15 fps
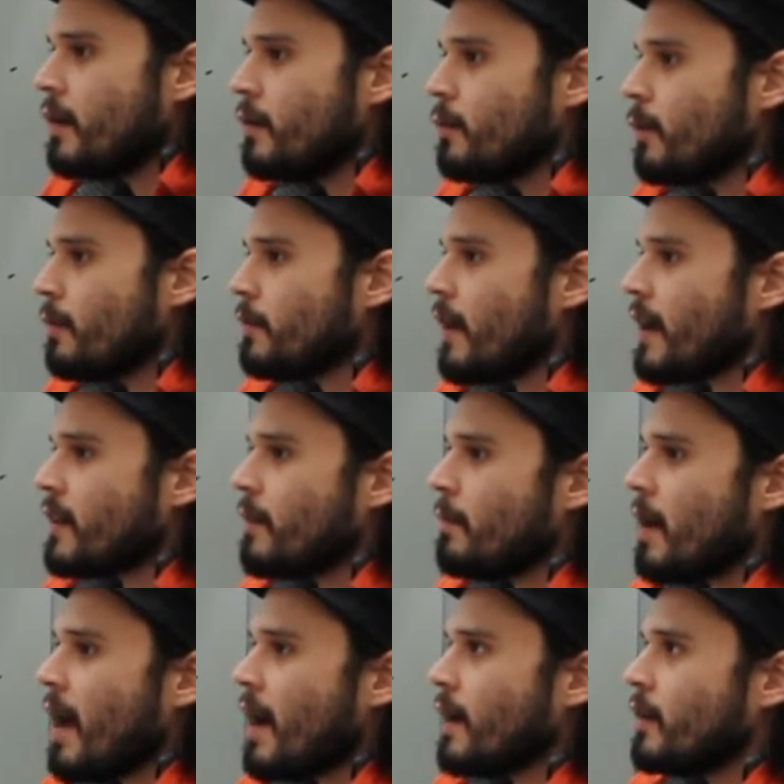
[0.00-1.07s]
reflecting
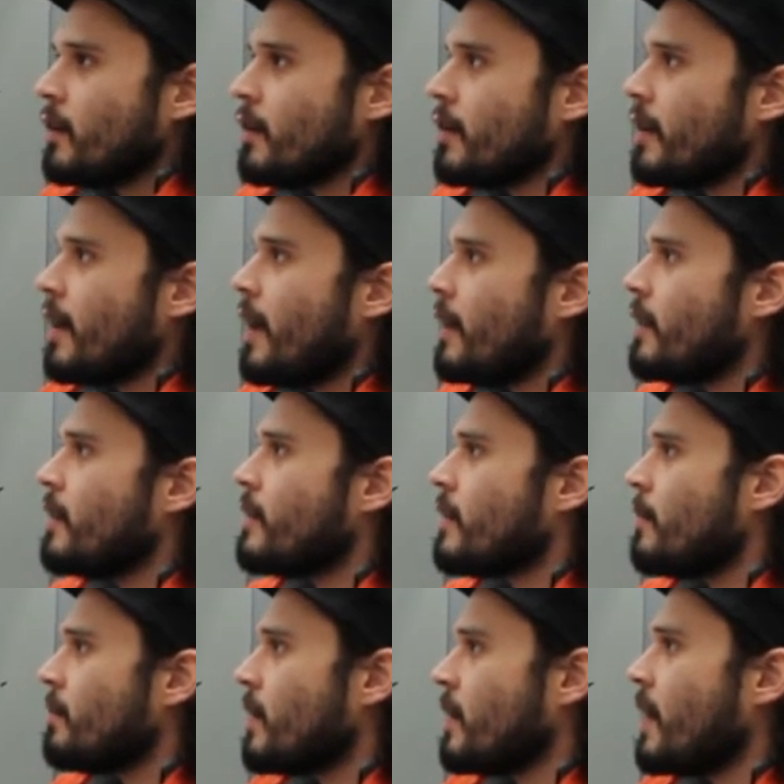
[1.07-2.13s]
back and looking at
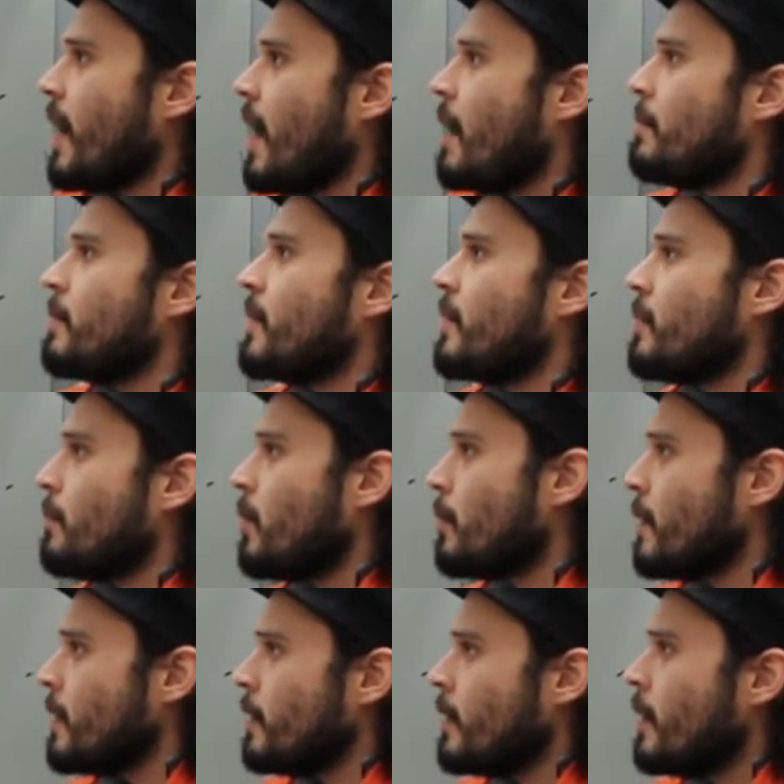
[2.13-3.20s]
something that happened in the
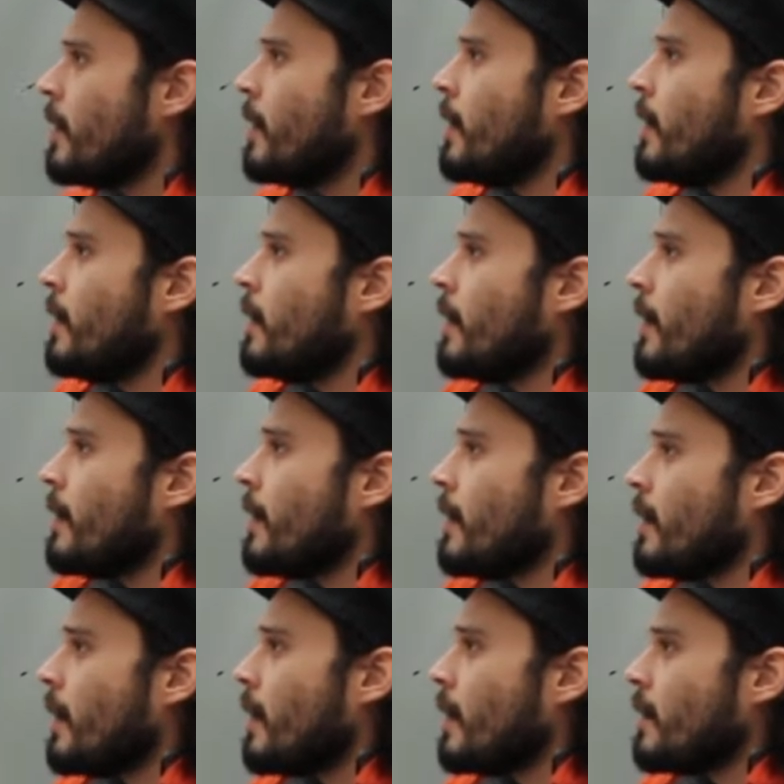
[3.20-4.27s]
moment, and
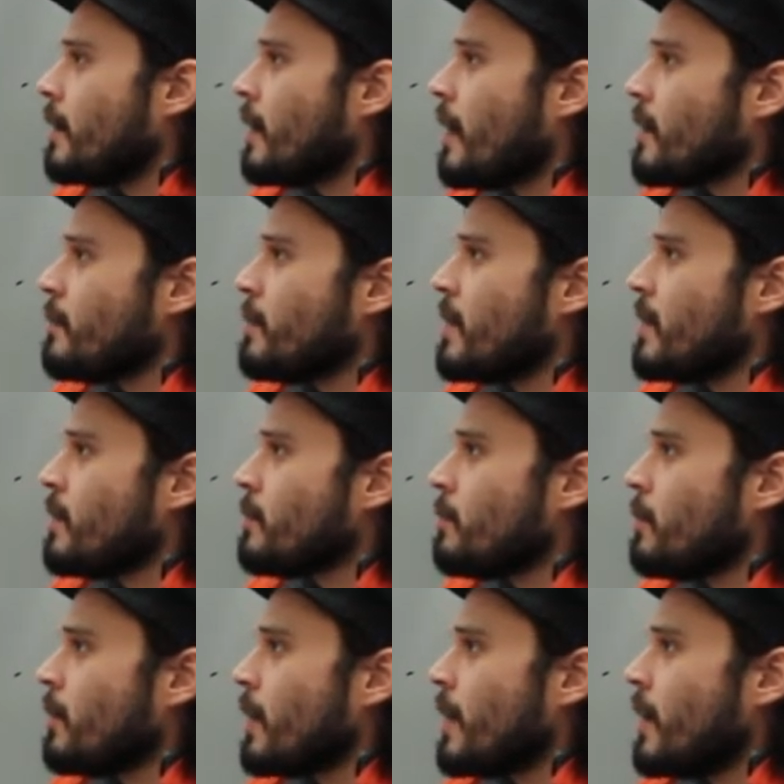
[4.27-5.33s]
then the next piece
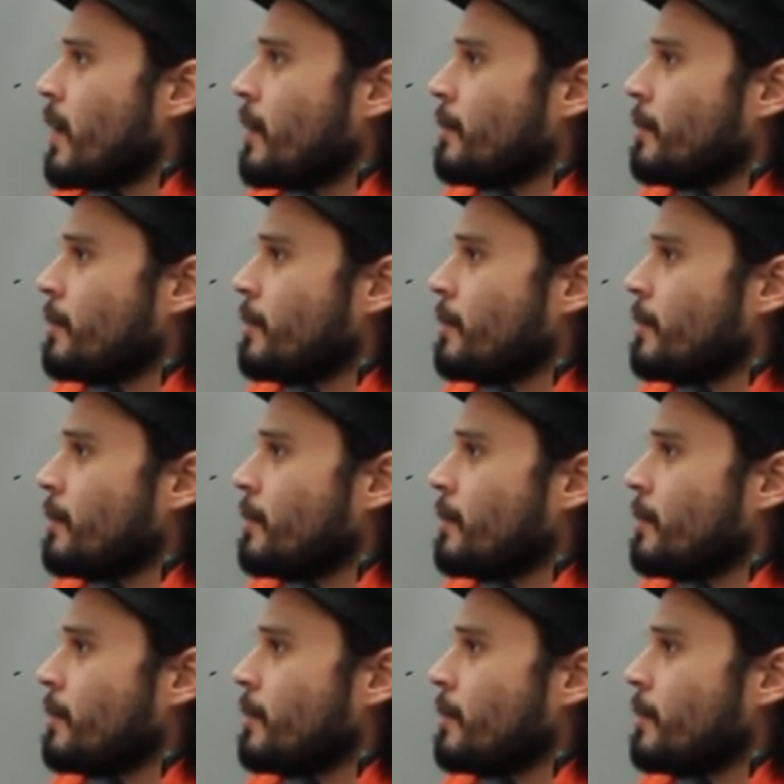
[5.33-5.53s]
will get